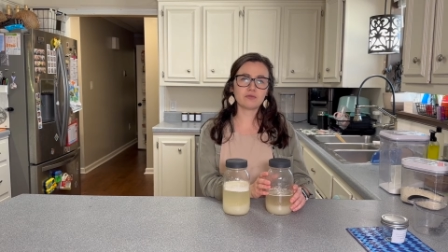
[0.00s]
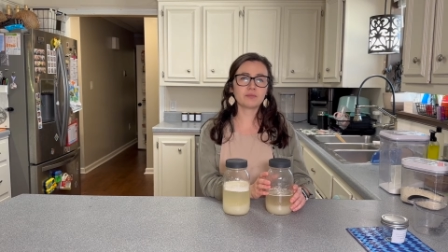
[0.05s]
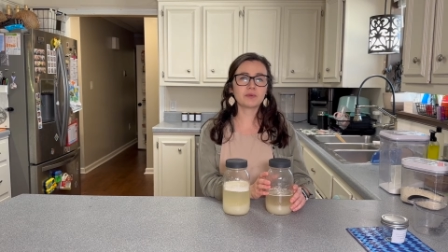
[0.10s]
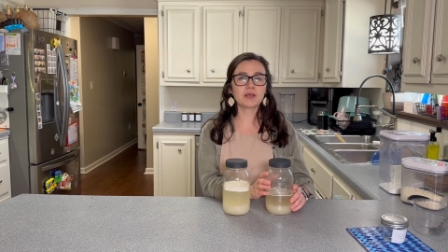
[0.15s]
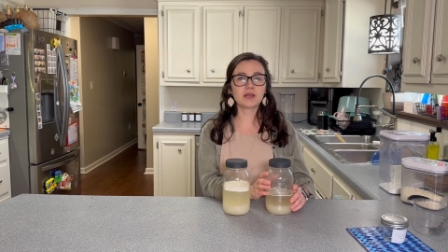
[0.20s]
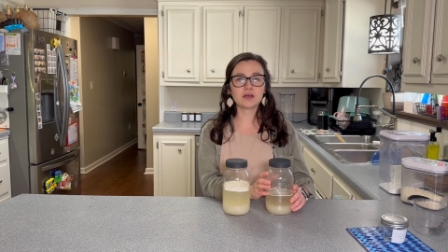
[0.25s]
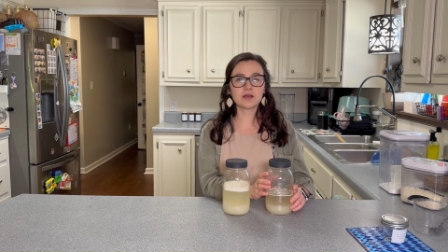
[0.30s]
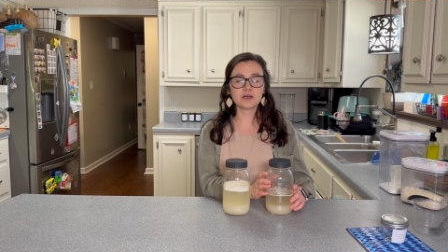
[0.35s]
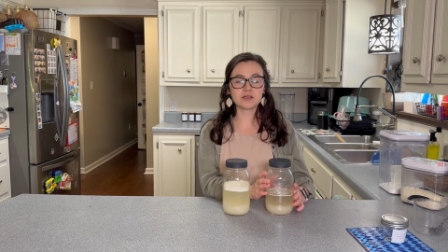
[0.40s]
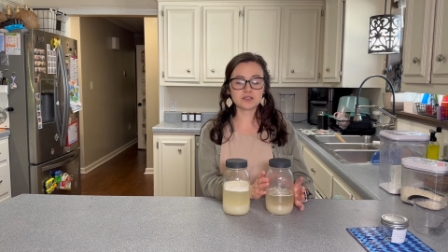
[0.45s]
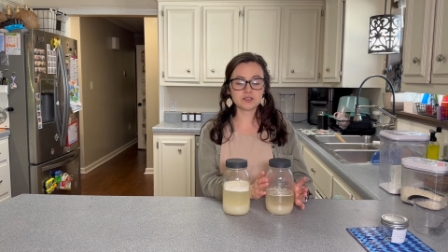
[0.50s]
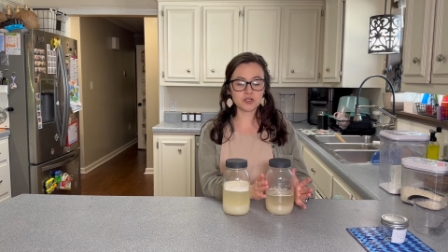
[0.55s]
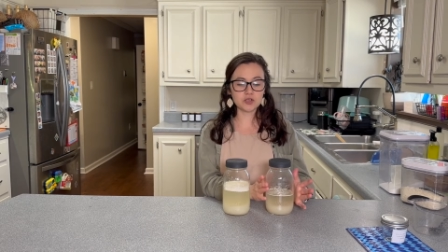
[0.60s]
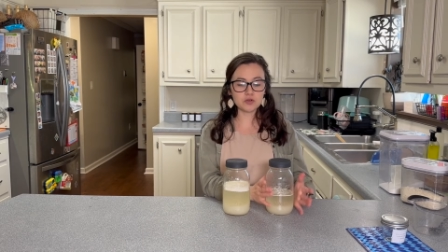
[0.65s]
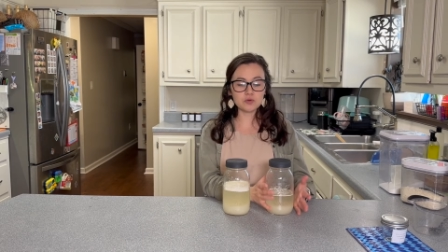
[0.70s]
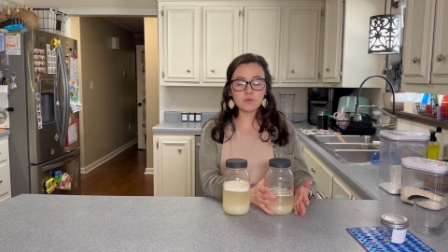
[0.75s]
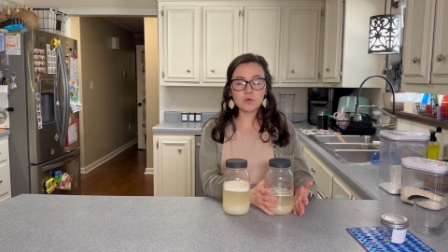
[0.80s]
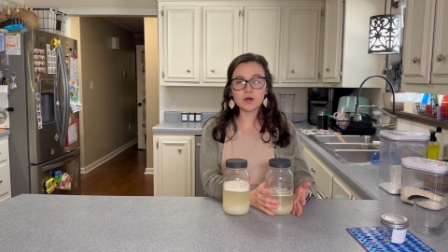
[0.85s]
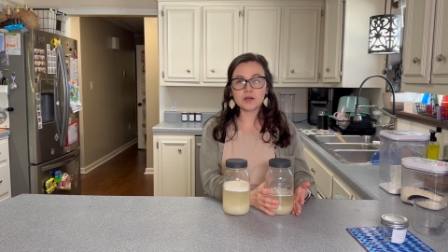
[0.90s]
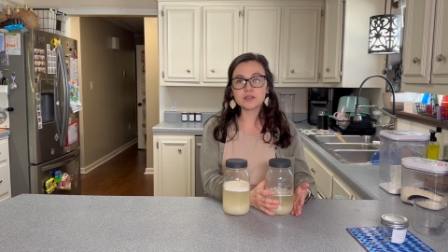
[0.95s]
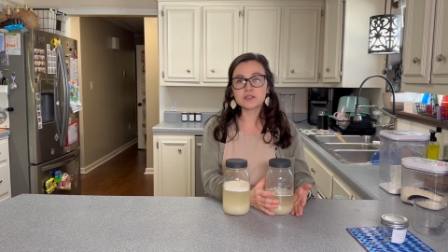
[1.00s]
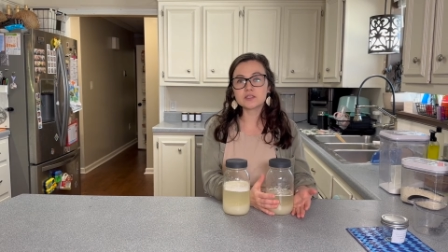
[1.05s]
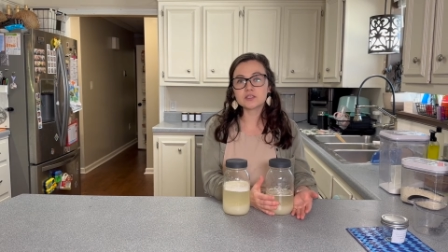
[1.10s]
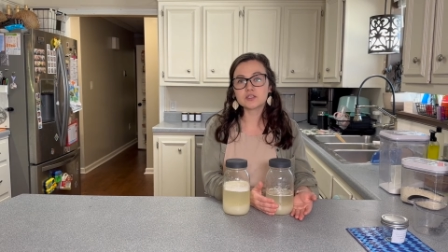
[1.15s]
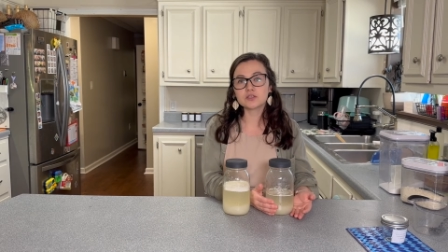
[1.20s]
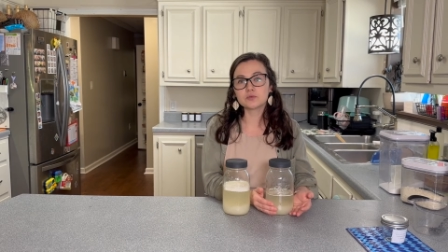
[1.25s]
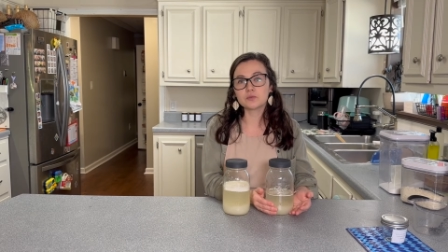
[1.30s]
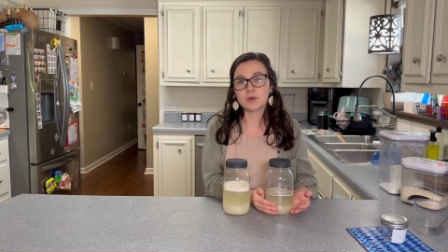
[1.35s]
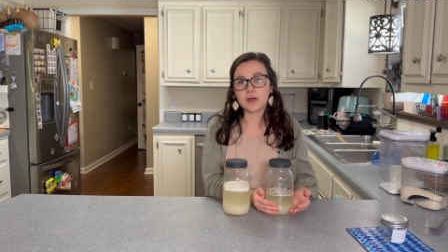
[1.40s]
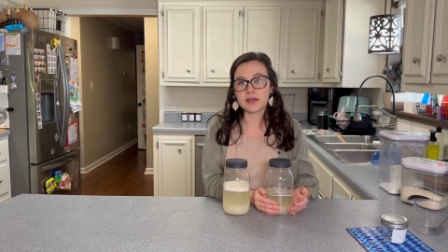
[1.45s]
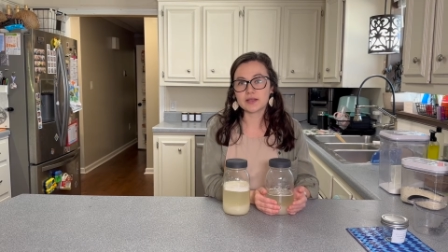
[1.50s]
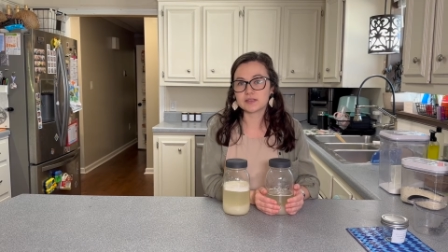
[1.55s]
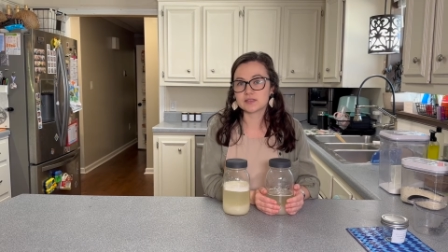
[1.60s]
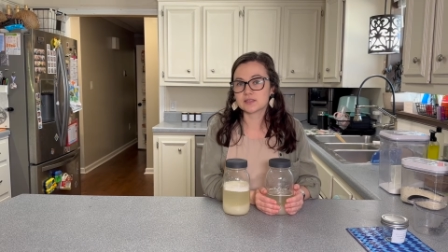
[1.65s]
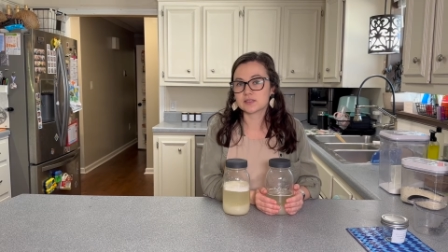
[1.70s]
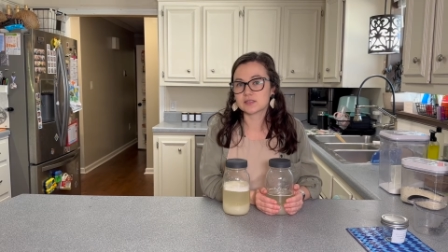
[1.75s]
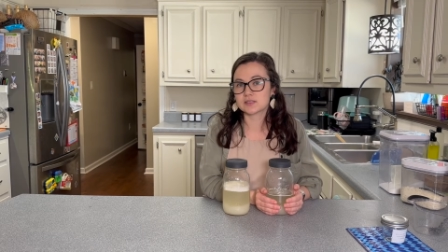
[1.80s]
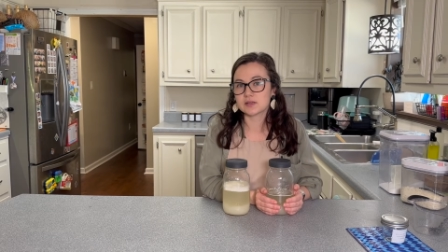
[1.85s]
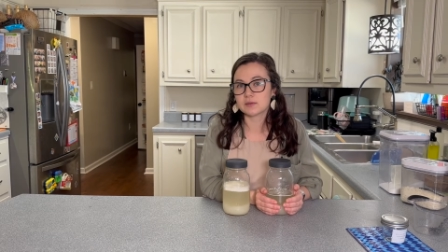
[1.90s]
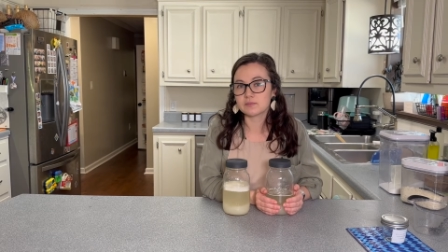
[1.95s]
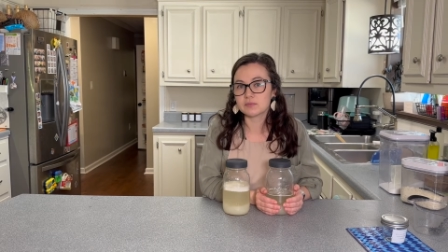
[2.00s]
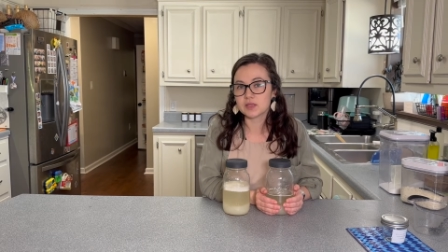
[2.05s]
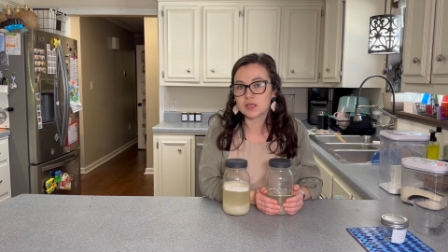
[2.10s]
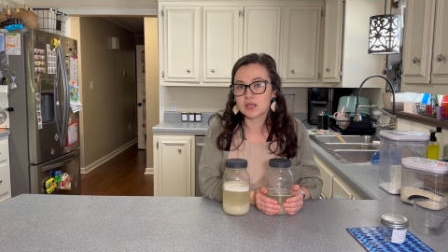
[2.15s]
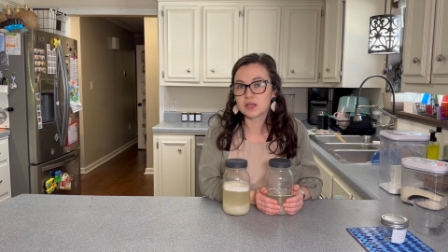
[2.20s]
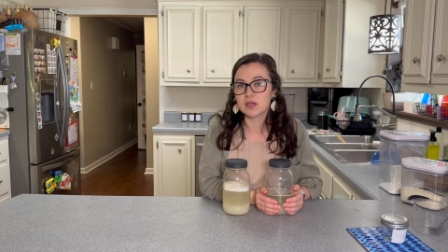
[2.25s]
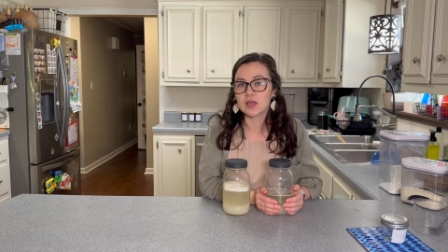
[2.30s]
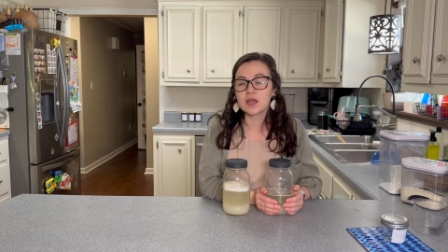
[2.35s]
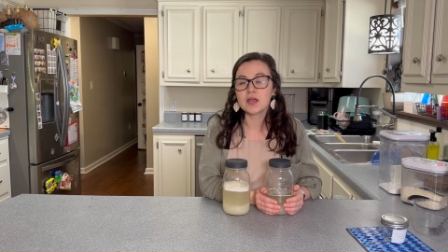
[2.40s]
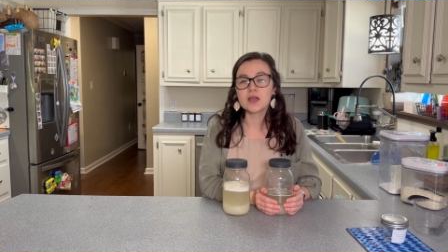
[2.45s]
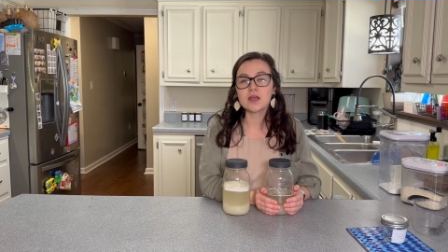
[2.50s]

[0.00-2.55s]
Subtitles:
because who wants to waste something